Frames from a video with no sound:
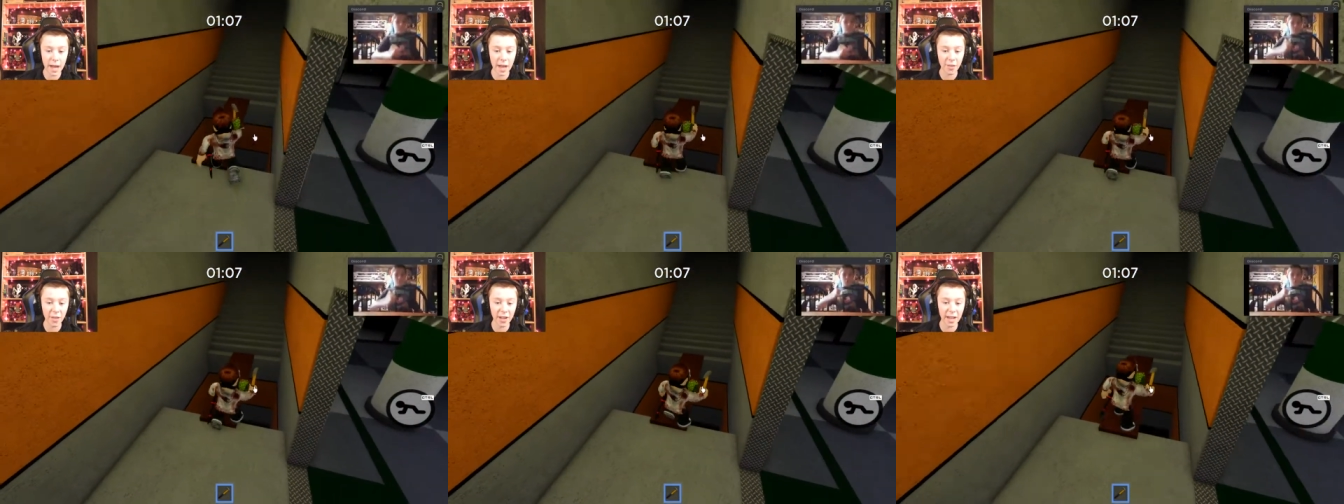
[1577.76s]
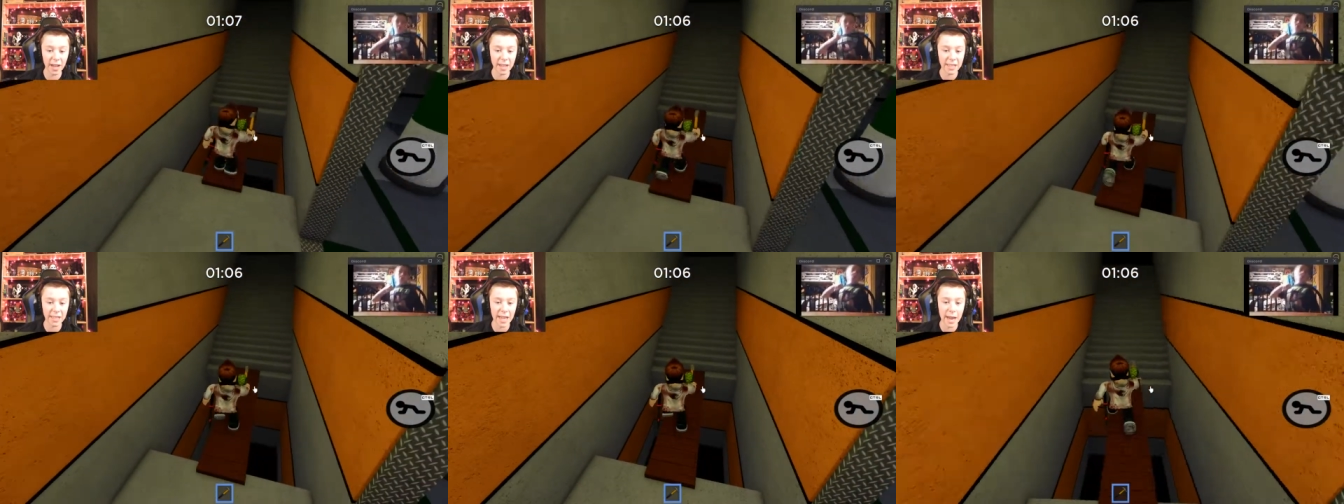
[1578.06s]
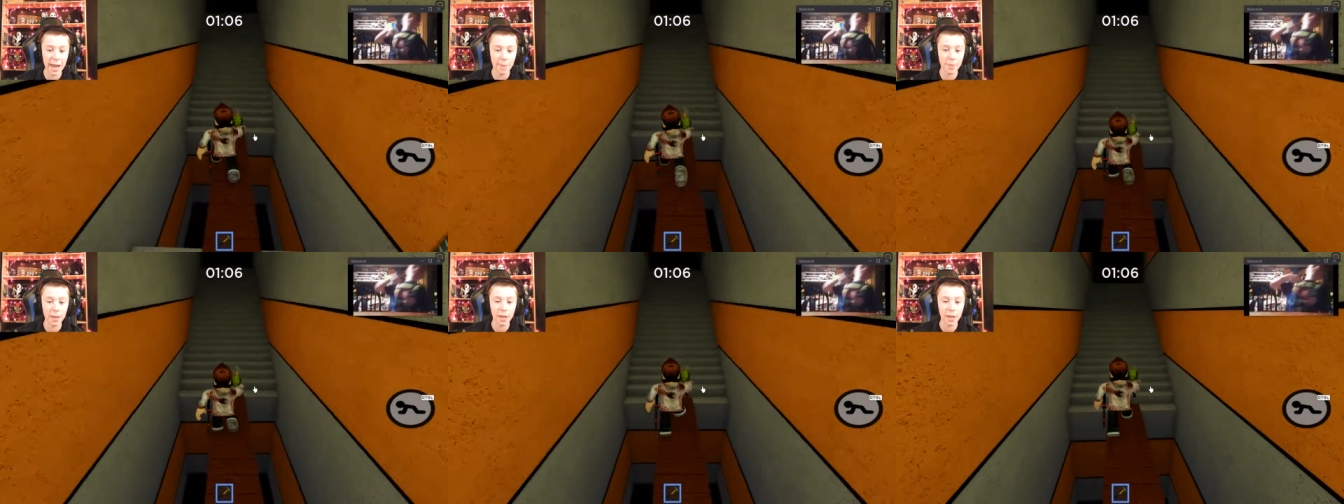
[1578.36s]
I think I
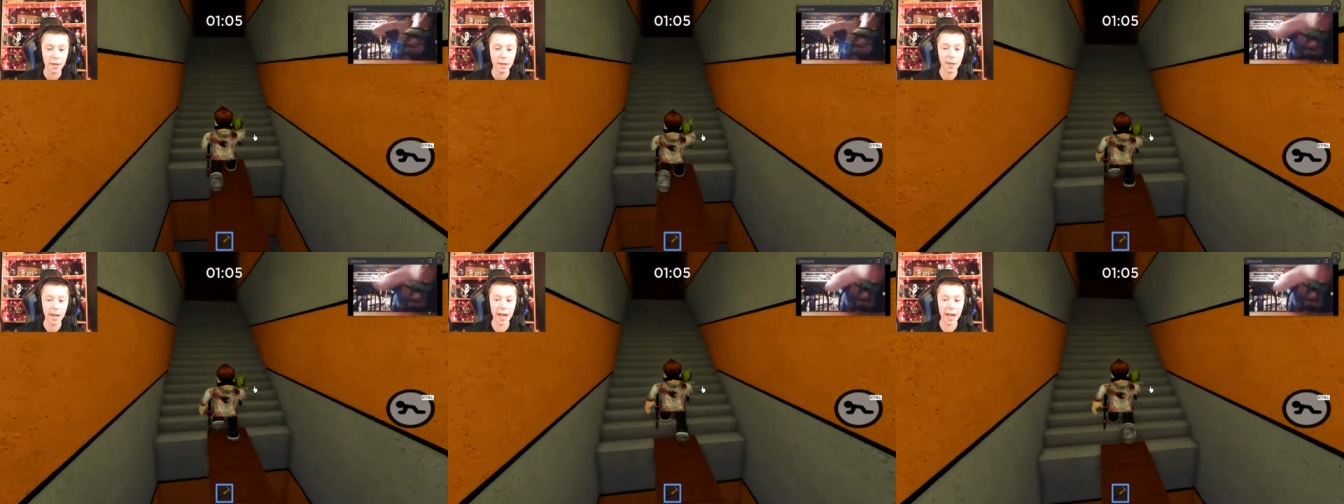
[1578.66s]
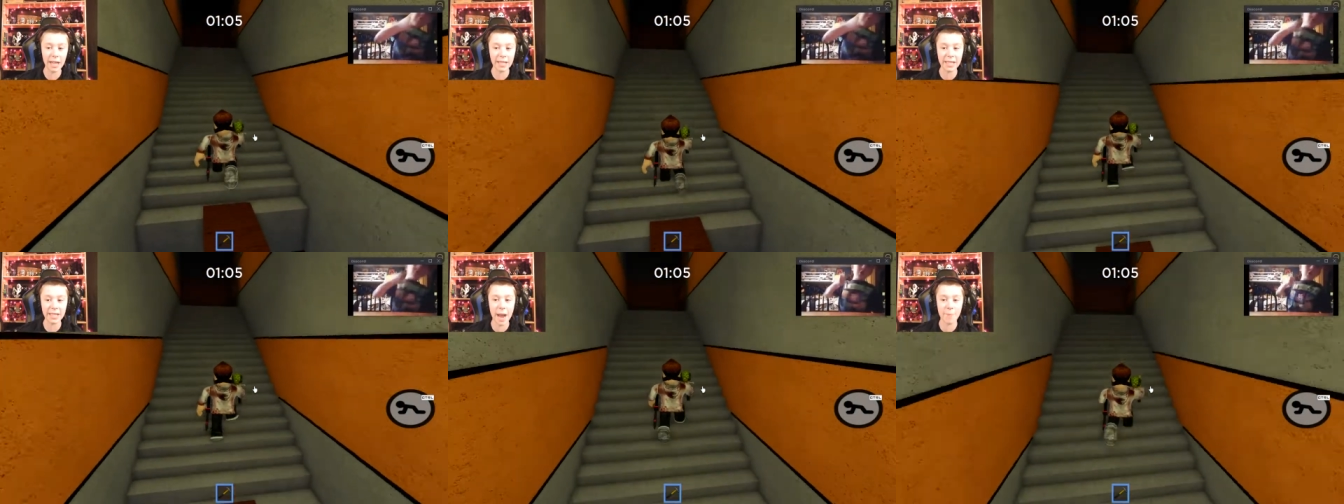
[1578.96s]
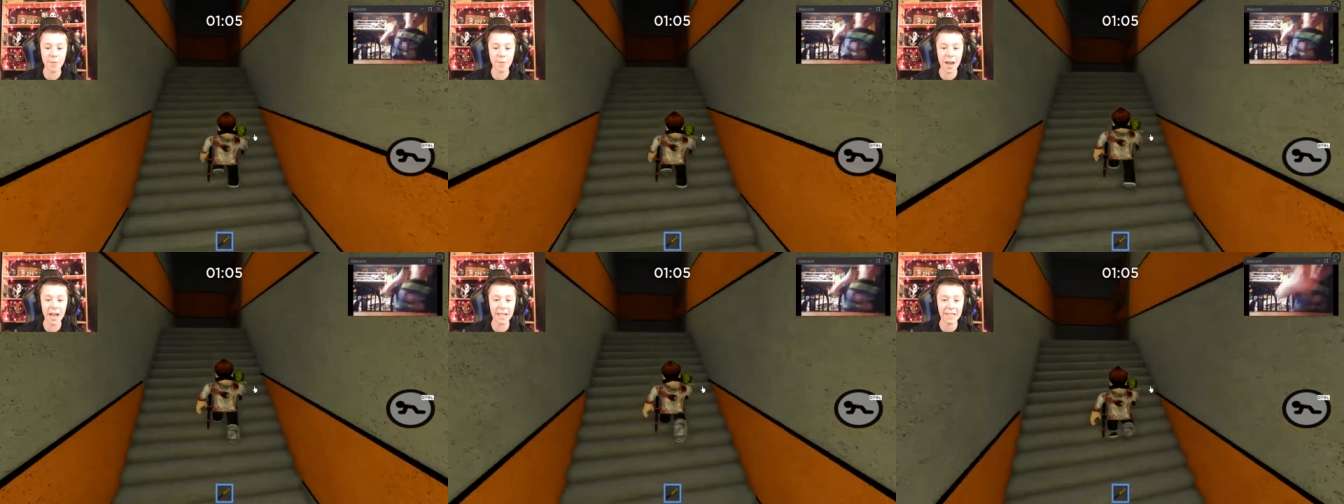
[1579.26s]
escaped. I
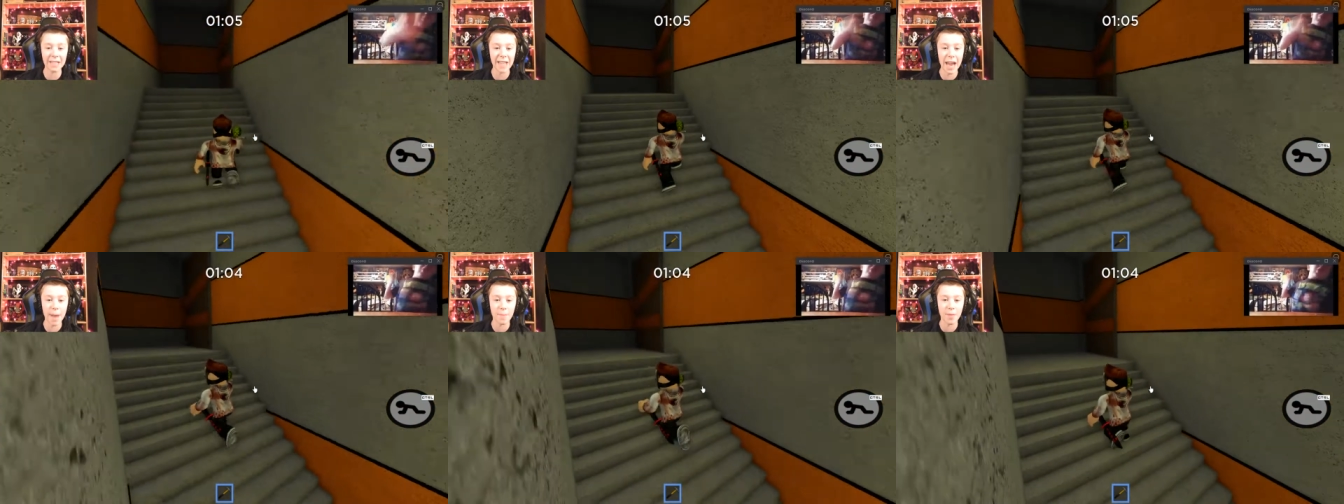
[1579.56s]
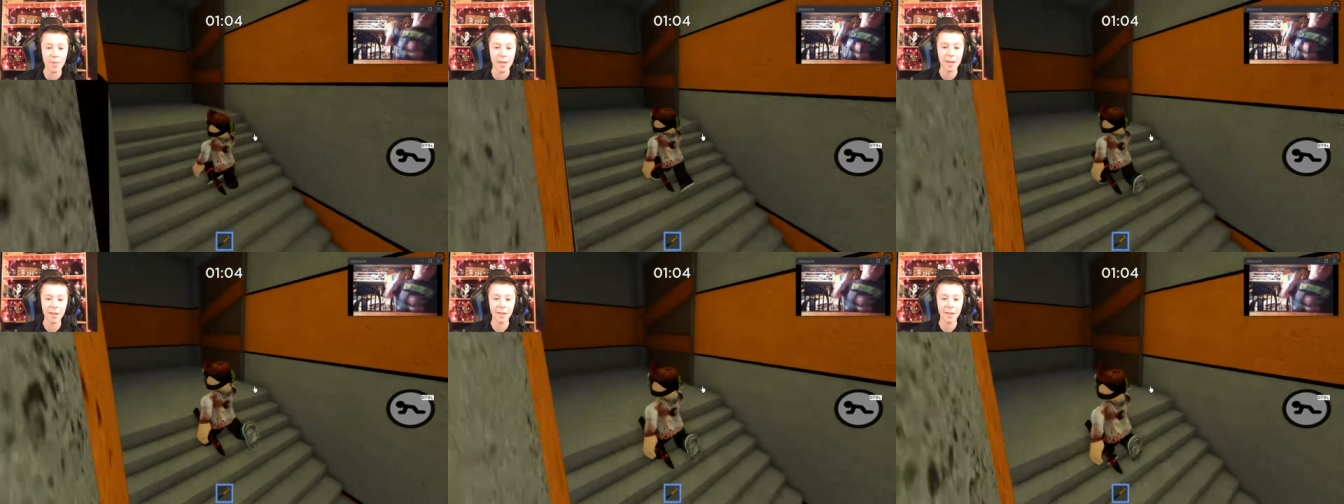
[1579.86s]
escaped. I escaped.